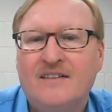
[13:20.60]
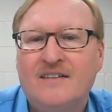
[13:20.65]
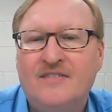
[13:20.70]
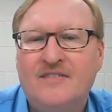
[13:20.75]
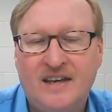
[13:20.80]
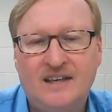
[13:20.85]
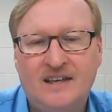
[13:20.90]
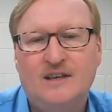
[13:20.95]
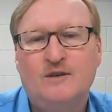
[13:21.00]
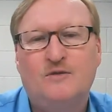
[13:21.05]

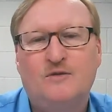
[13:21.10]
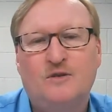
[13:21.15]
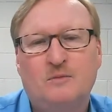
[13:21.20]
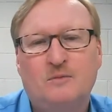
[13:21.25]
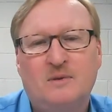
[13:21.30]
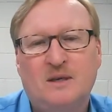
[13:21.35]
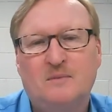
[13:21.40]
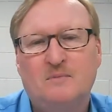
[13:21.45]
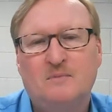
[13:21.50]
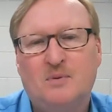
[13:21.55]
thank you for
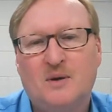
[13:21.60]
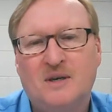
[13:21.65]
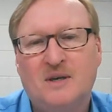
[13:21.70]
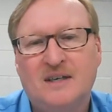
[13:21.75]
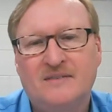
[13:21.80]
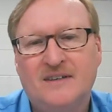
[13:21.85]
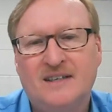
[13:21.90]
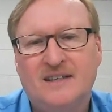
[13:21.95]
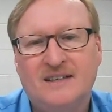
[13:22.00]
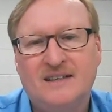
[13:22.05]
being part
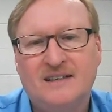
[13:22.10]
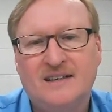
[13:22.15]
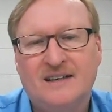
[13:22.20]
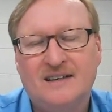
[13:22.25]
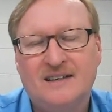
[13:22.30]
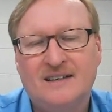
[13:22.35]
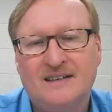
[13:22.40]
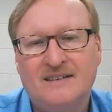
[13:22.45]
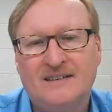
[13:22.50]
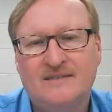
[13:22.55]
of it
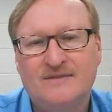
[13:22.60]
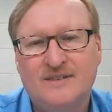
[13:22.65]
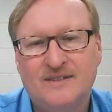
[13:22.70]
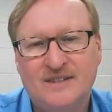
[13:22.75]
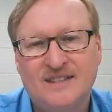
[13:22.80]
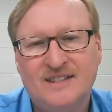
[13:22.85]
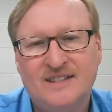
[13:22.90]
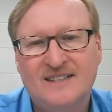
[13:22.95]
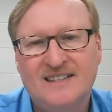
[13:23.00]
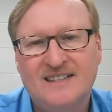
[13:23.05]
for
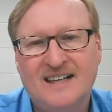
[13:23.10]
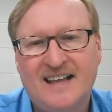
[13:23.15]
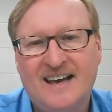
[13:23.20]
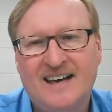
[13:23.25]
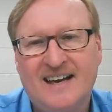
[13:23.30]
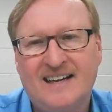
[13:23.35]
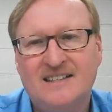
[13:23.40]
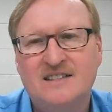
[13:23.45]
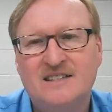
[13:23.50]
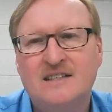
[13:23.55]
this
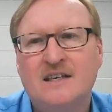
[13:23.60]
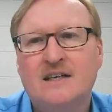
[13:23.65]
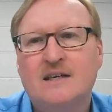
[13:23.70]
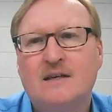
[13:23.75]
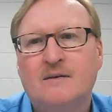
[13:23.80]
class.